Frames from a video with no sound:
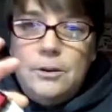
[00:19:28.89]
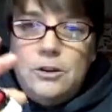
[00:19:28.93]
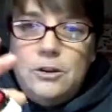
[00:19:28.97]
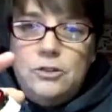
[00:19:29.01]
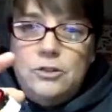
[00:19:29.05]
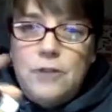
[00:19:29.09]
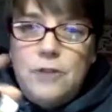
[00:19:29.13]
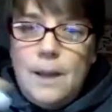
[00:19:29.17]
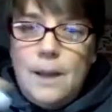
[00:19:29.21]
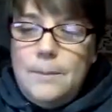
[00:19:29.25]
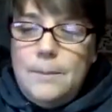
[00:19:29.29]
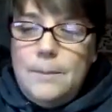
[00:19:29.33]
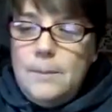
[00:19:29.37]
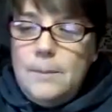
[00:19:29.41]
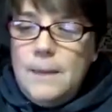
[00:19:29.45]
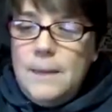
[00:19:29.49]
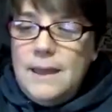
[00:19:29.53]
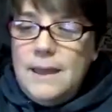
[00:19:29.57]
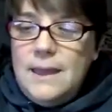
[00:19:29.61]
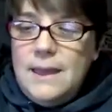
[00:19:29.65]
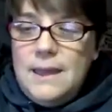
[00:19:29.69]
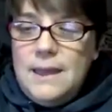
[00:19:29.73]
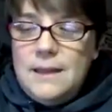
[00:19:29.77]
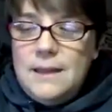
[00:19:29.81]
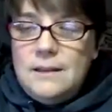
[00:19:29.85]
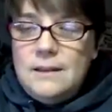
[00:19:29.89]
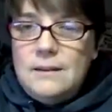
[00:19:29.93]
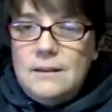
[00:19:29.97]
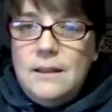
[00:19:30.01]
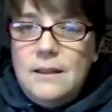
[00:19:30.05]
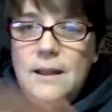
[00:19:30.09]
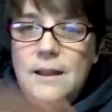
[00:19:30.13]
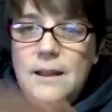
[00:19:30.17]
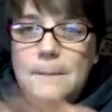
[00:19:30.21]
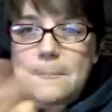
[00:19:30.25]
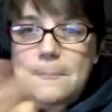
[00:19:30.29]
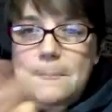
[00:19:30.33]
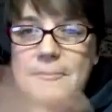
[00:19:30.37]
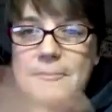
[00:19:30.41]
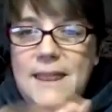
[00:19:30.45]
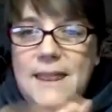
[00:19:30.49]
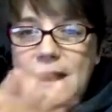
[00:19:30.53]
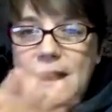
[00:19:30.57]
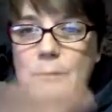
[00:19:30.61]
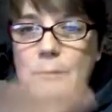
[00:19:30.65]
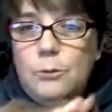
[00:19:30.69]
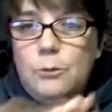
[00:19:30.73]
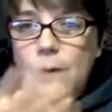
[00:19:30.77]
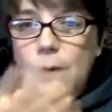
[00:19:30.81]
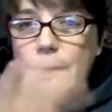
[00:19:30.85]
a drop in my hand, then
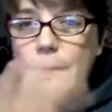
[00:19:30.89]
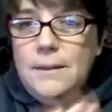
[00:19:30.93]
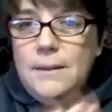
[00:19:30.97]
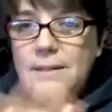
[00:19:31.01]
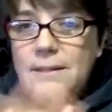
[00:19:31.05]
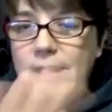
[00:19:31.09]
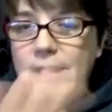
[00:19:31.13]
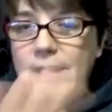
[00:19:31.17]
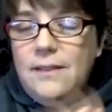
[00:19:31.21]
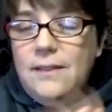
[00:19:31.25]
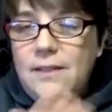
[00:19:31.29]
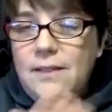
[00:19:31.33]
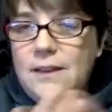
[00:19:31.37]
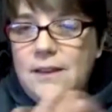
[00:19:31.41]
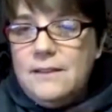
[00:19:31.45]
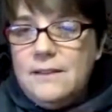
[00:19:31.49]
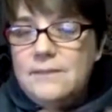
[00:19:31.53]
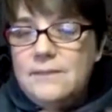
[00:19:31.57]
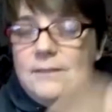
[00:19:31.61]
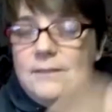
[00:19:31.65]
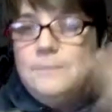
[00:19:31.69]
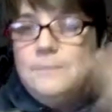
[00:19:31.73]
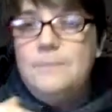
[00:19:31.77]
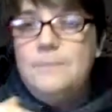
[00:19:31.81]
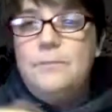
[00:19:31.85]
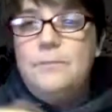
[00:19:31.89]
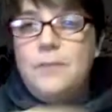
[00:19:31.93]
I rub it like this,